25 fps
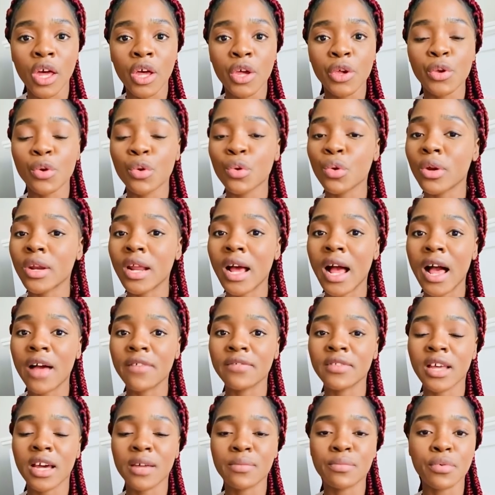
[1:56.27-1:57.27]
you don't have
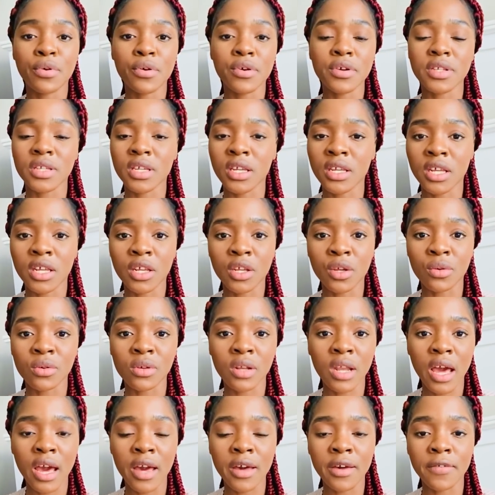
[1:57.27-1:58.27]
that person in your
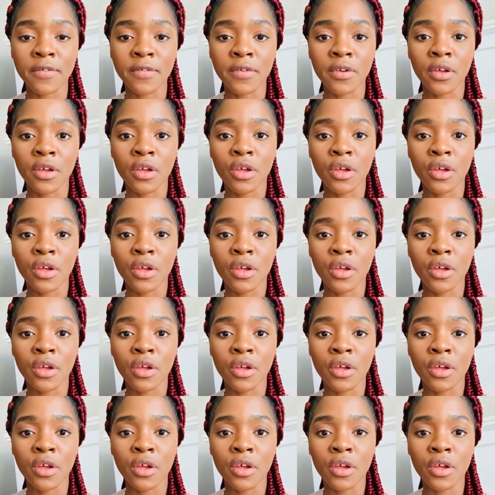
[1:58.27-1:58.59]
life